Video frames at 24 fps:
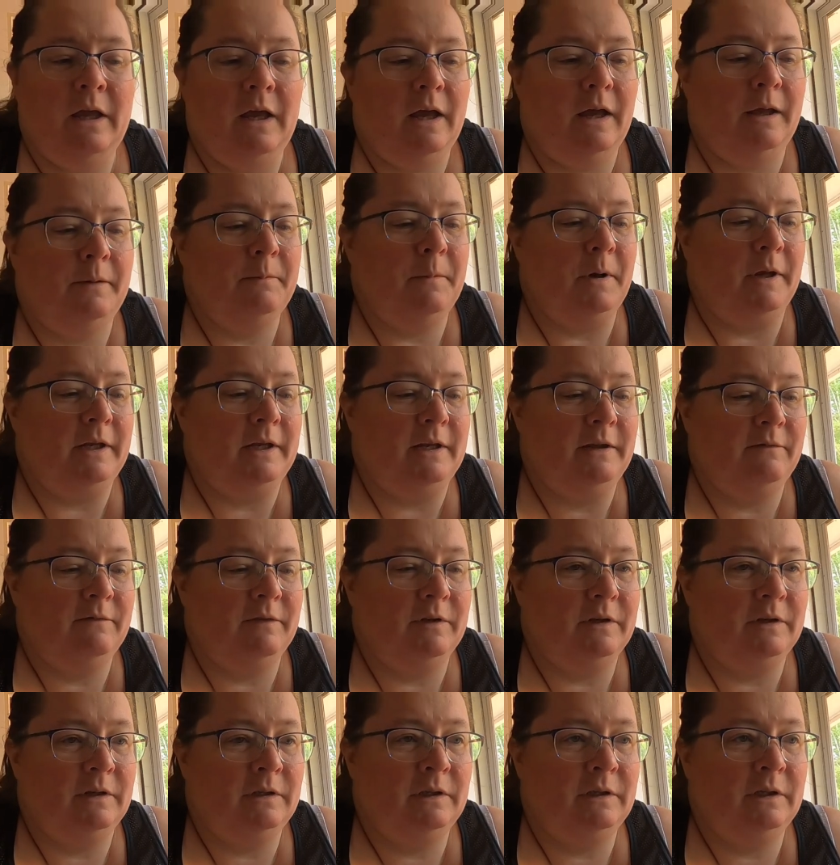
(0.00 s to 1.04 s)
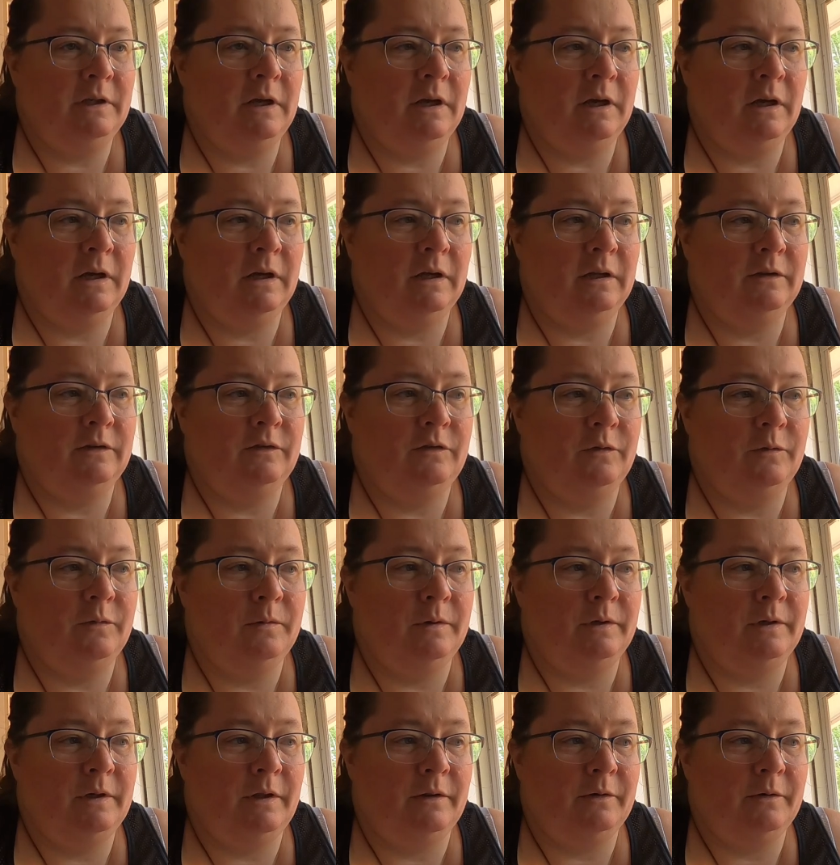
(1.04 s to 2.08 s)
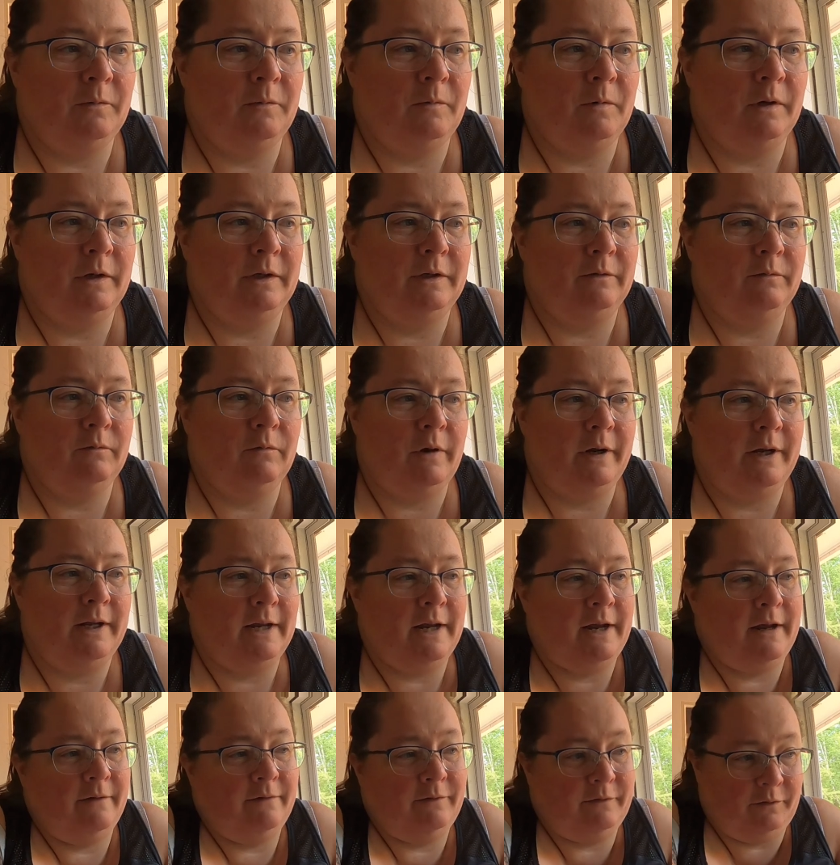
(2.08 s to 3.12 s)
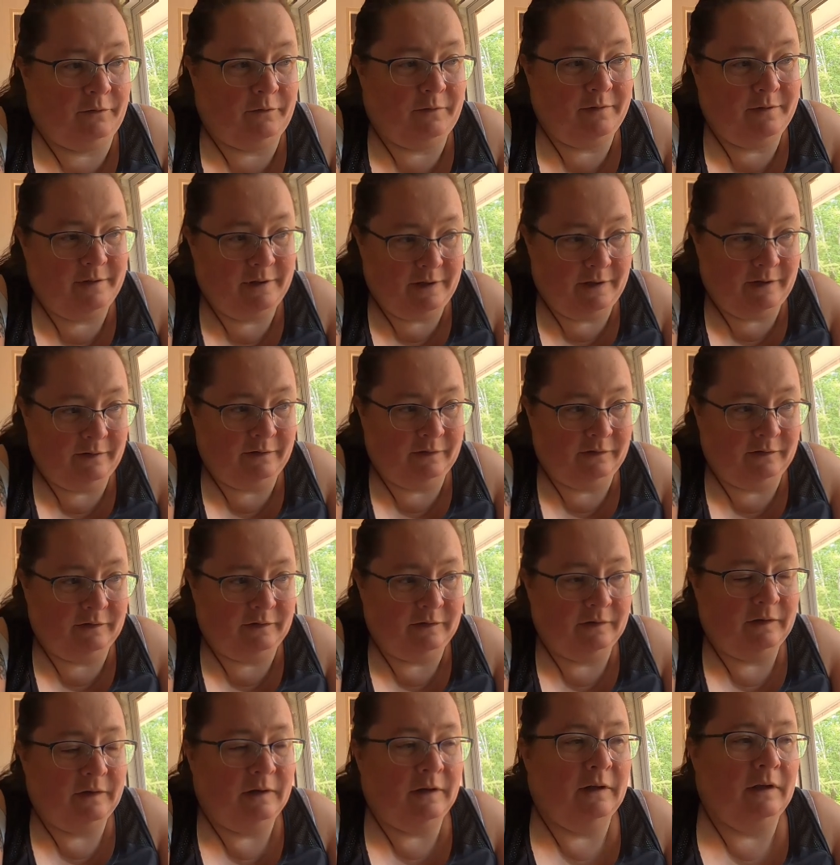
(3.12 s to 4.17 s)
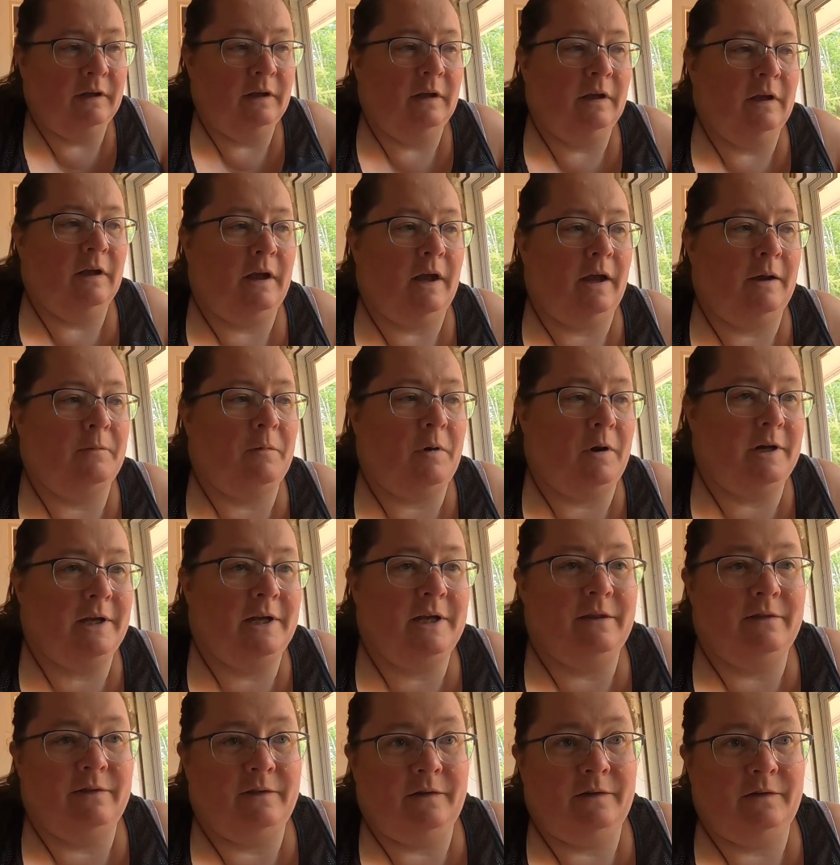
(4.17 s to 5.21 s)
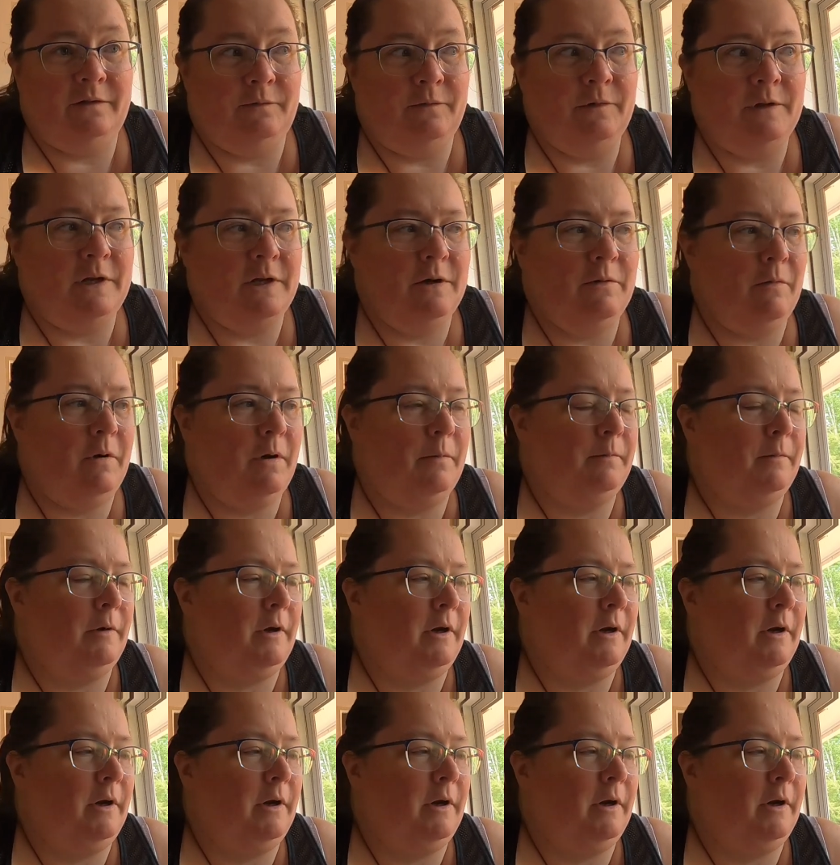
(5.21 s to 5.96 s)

I might even do another one right after this. I want to get this video up